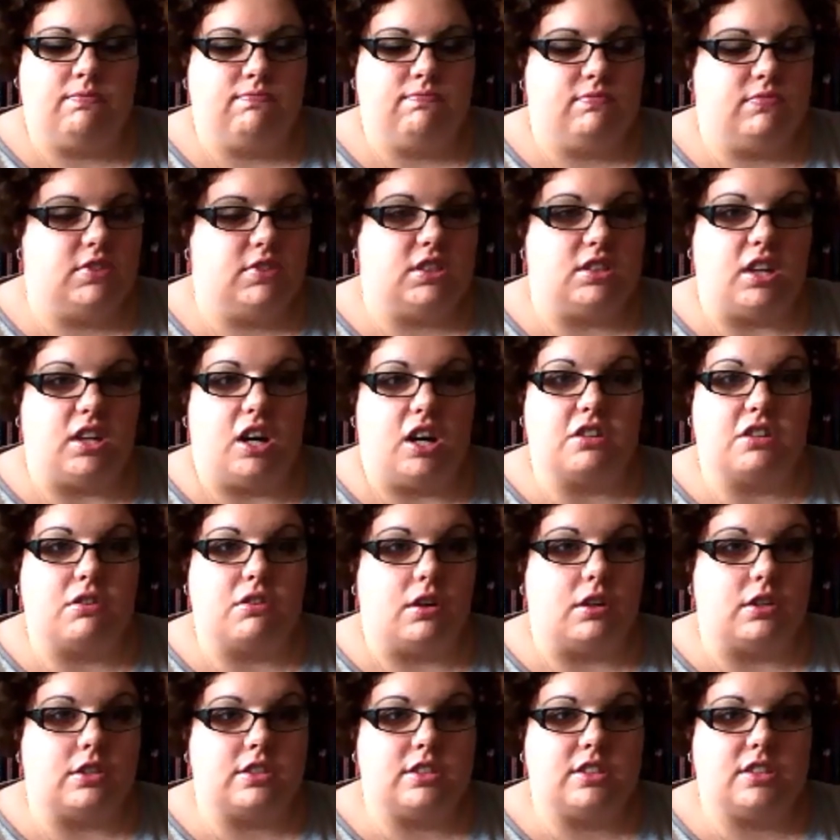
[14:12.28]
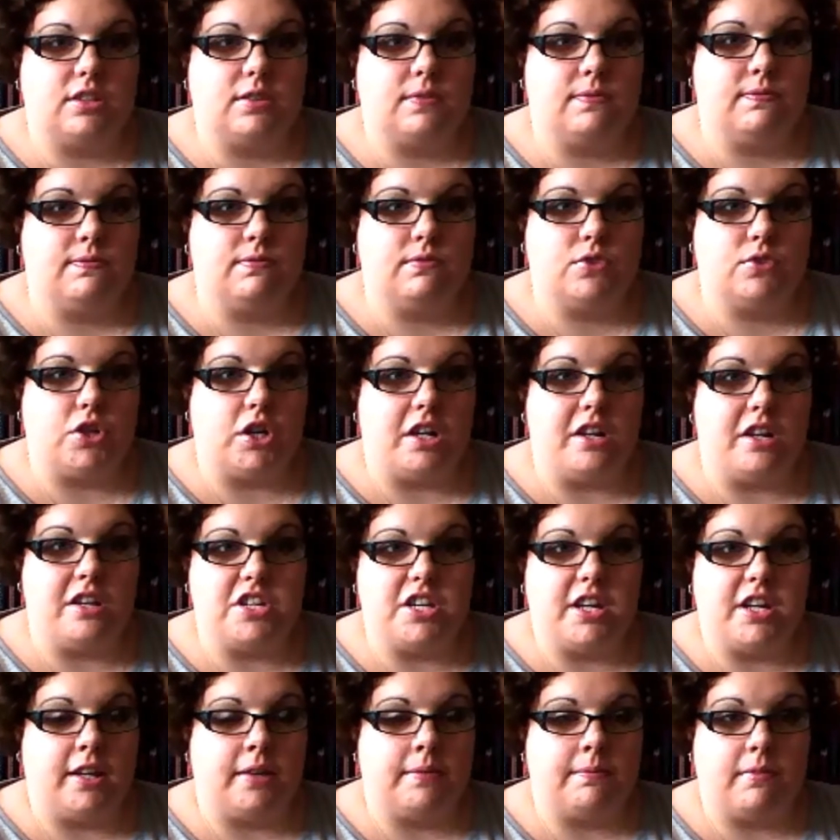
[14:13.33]
Star-Crossed
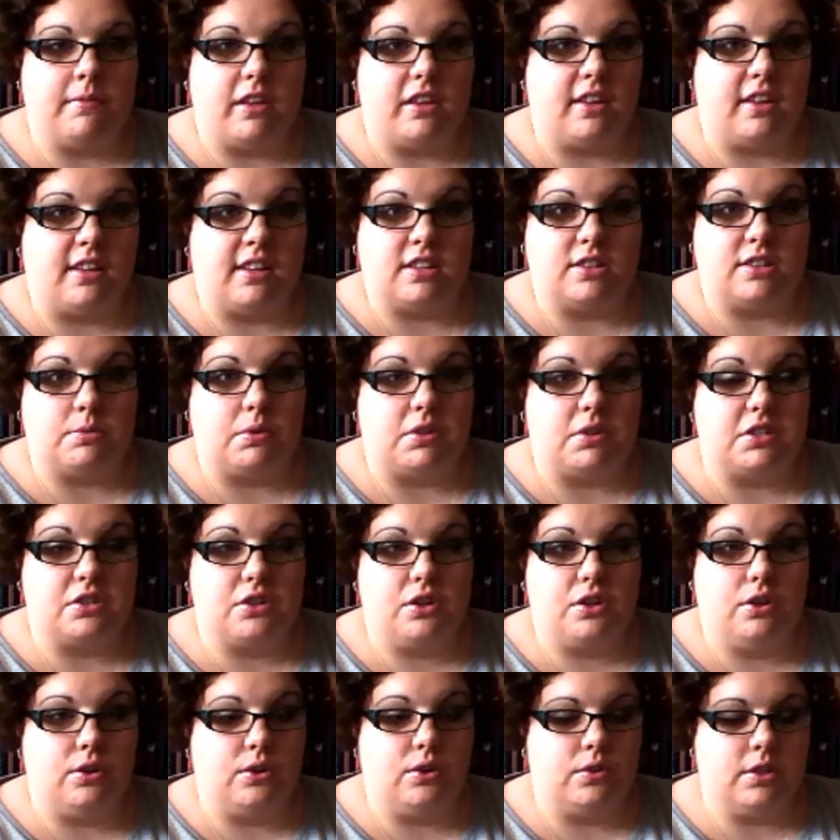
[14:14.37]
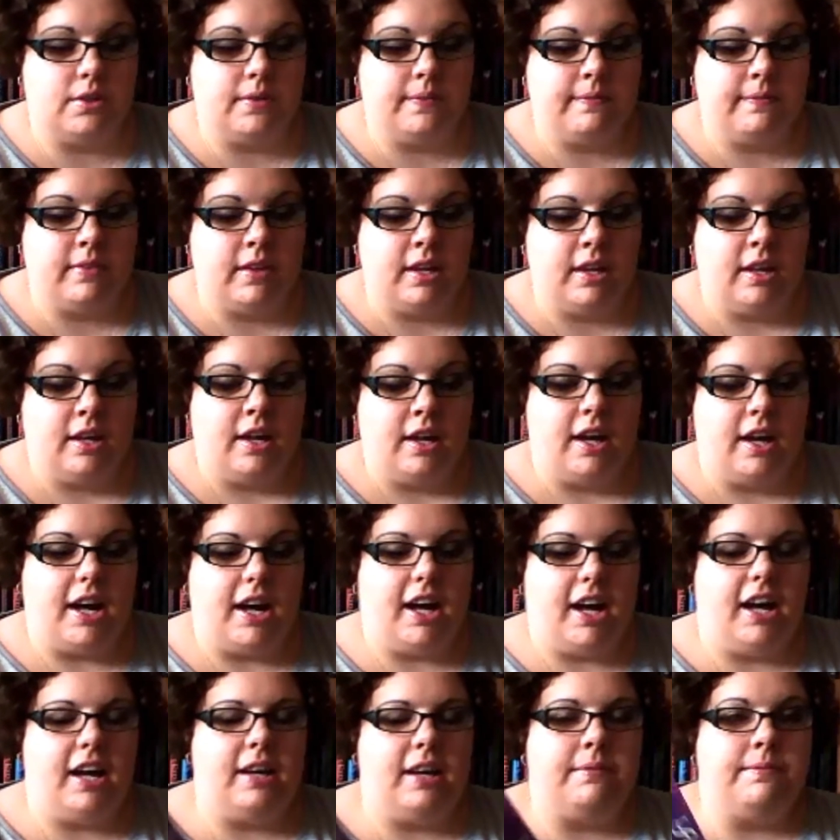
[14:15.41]
trilogy, I think it's what it's called.
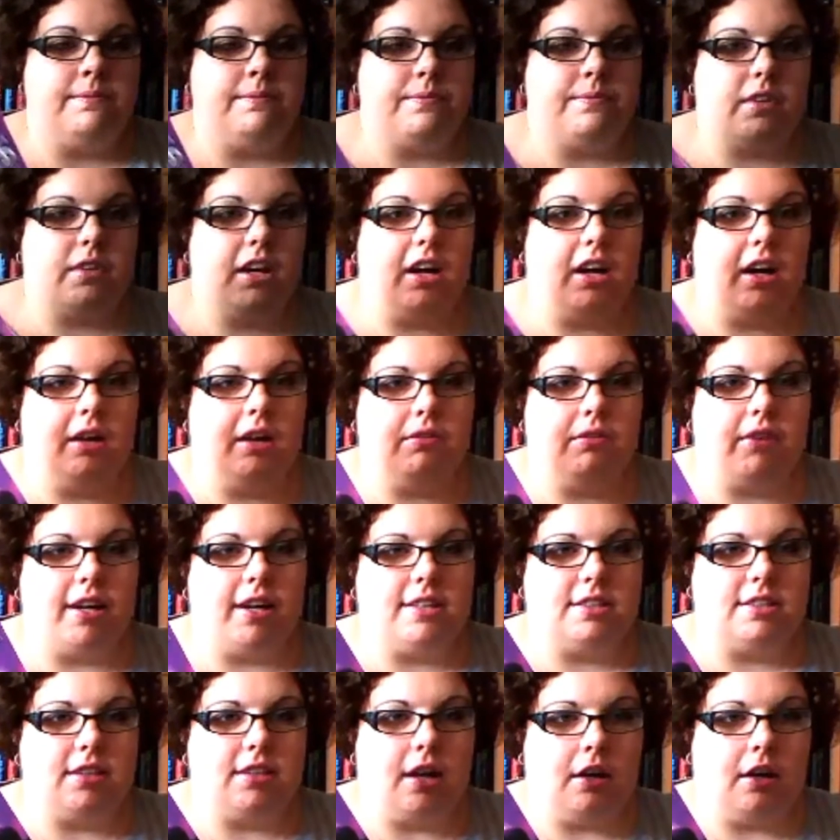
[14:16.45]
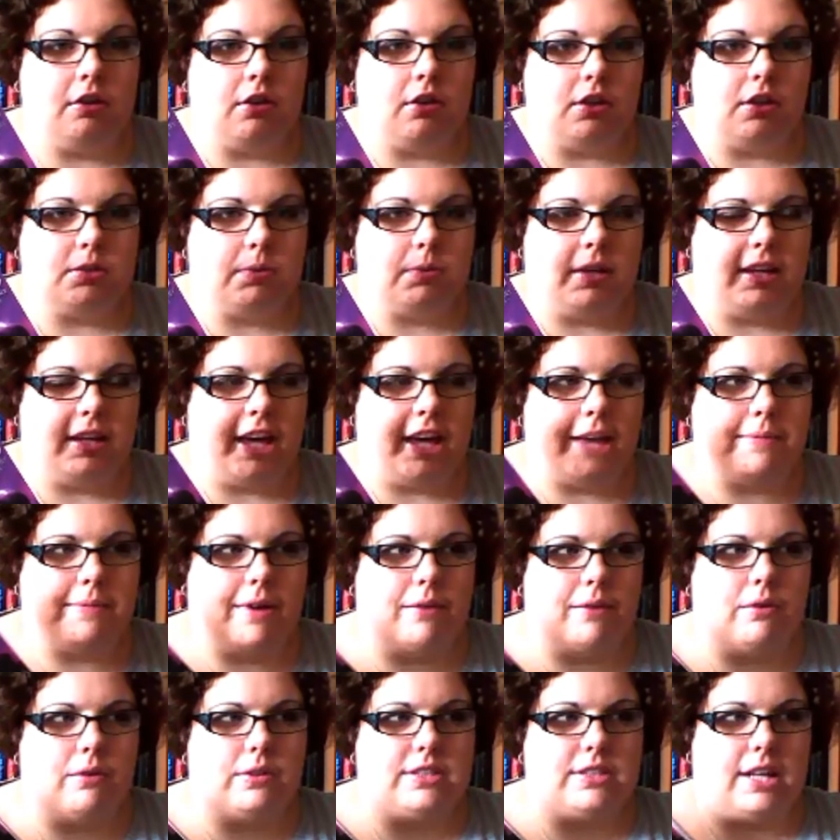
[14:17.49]
I read Star-Crossed when it came out,
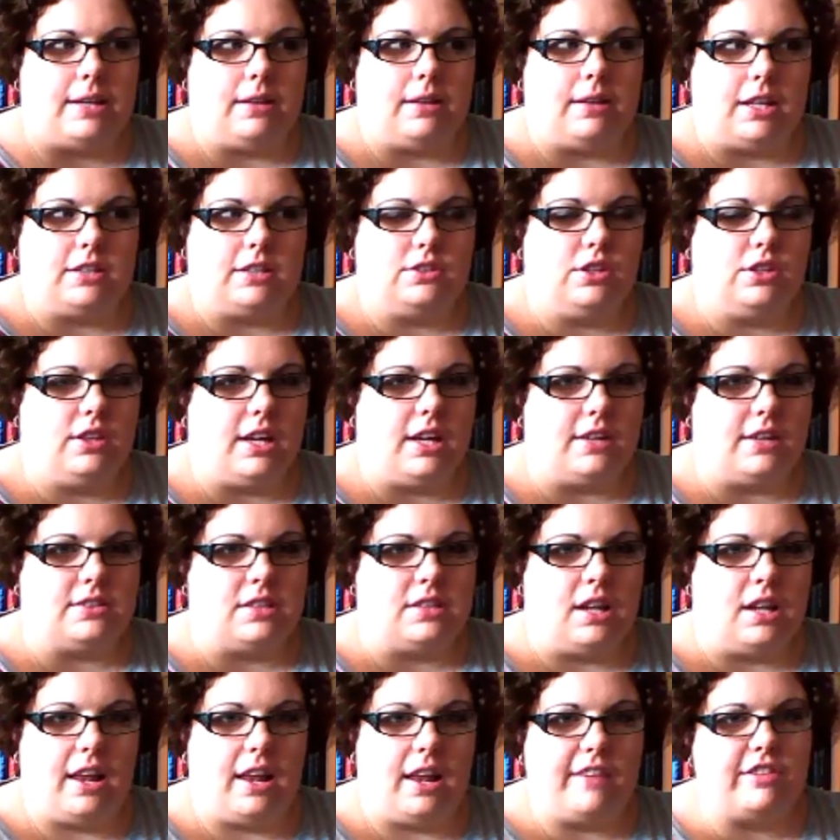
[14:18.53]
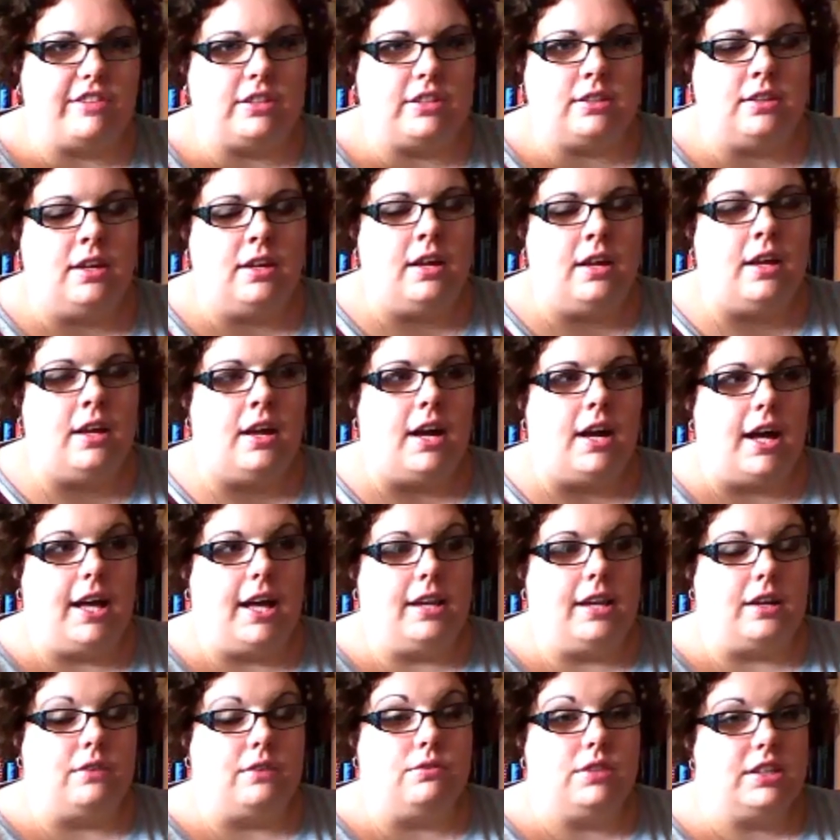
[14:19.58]
what was that, in like 2011, and
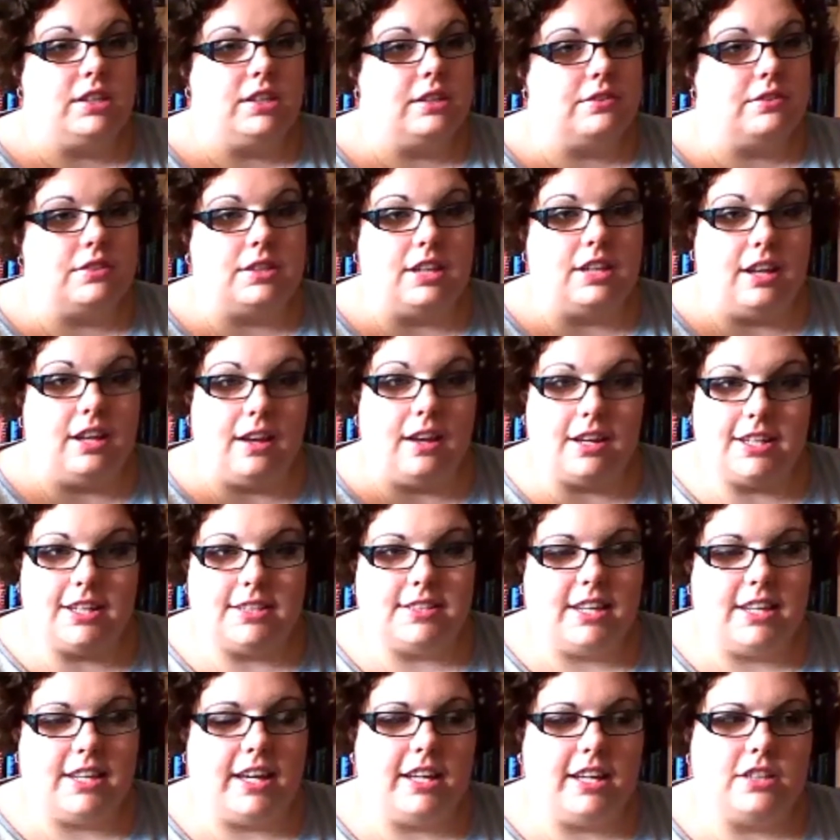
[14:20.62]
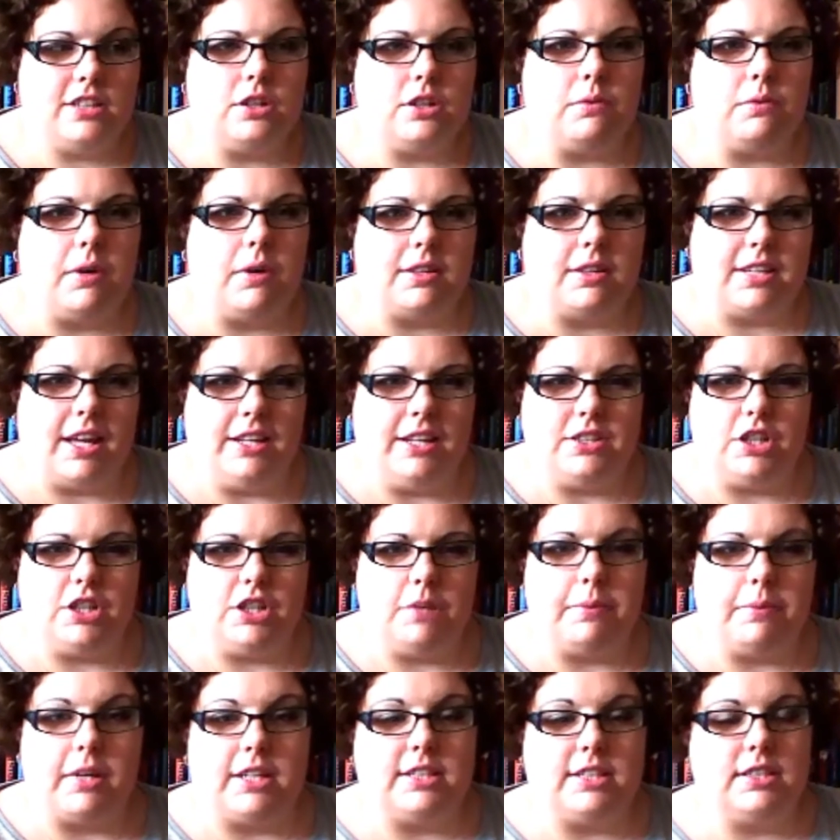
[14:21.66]
I really, really liked it. It took a while to get into,
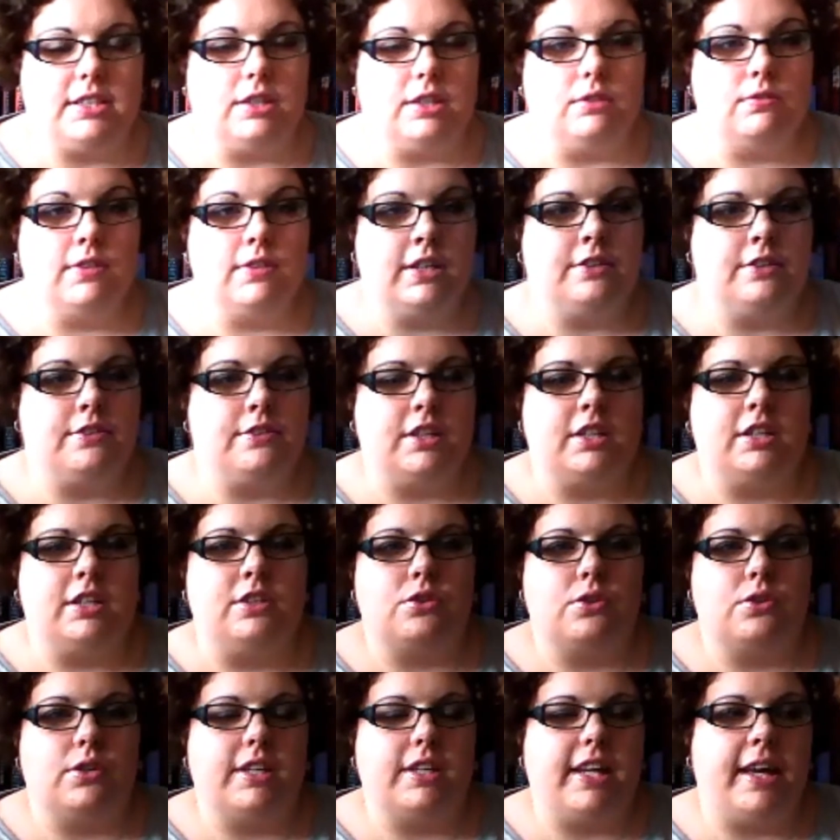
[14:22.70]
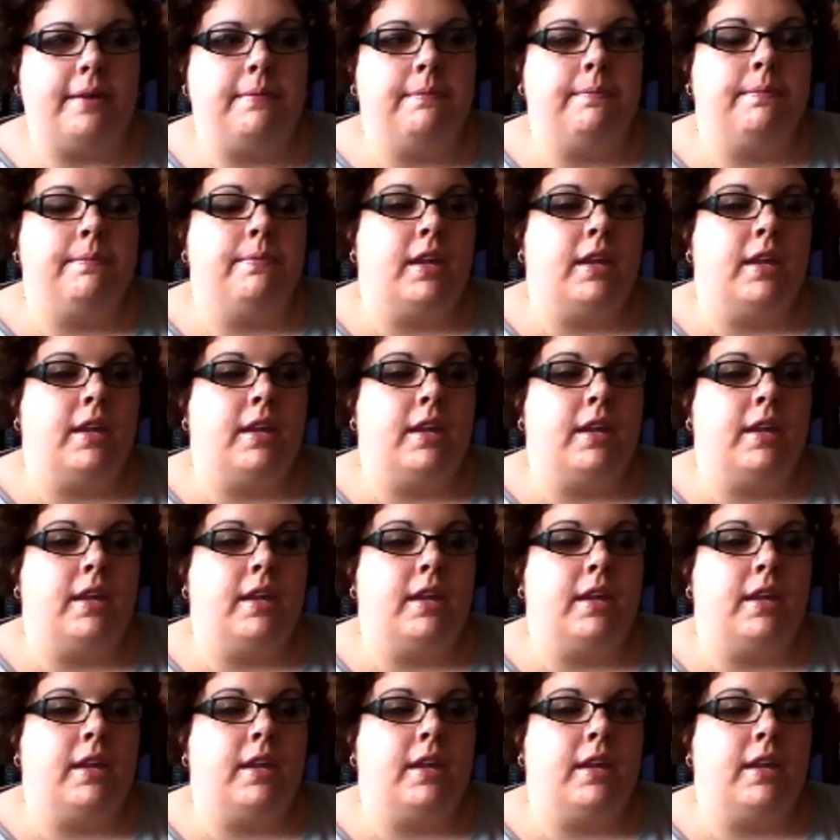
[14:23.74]
but I still really, really enjoyed it.